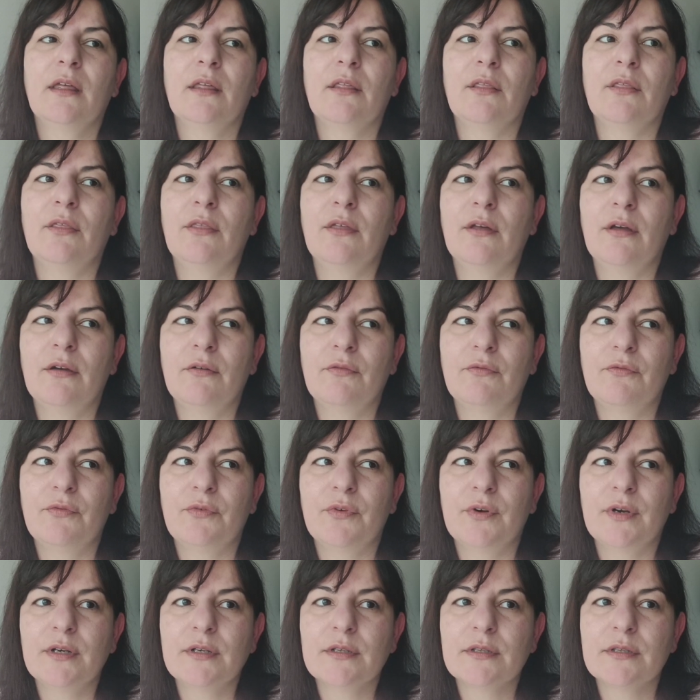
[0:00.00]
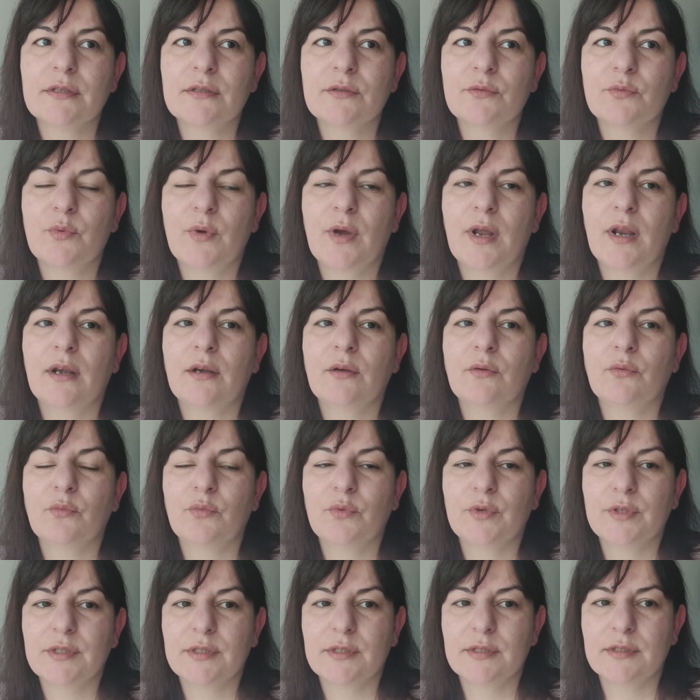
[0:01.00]
The first one,
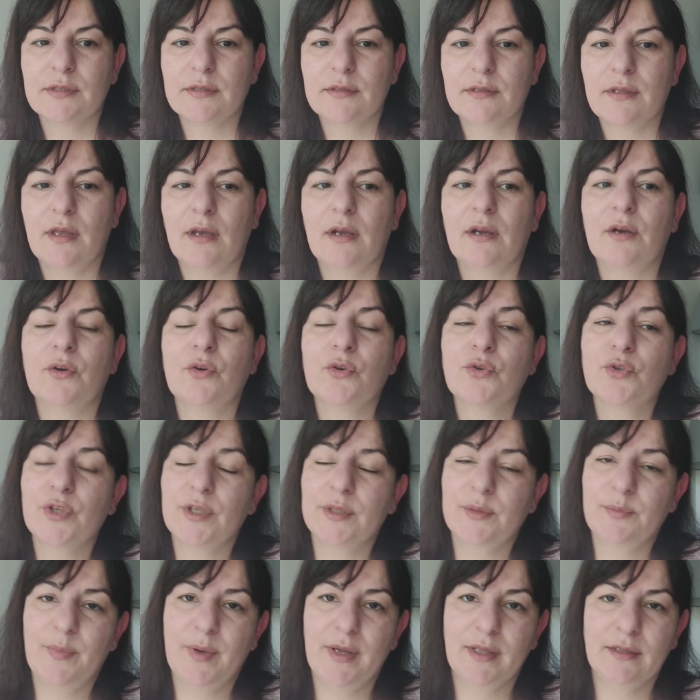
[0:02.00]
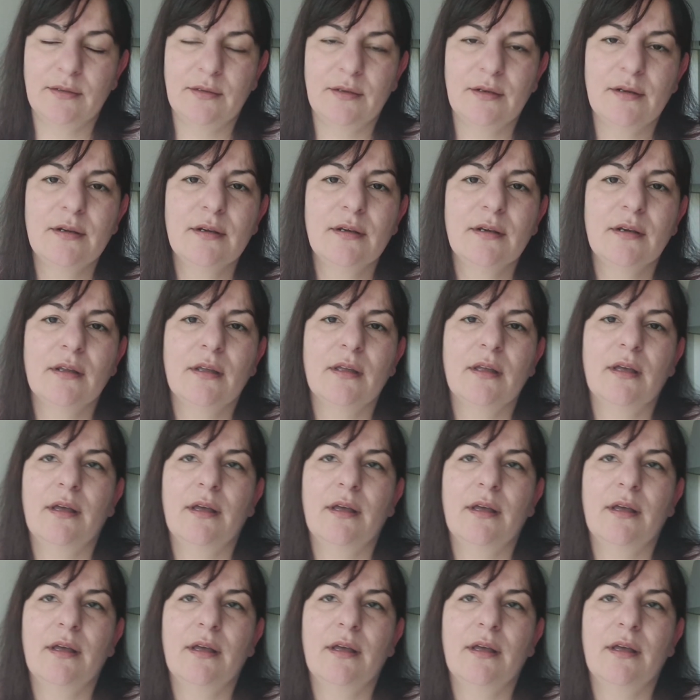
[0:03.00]
which is the crochet pattern,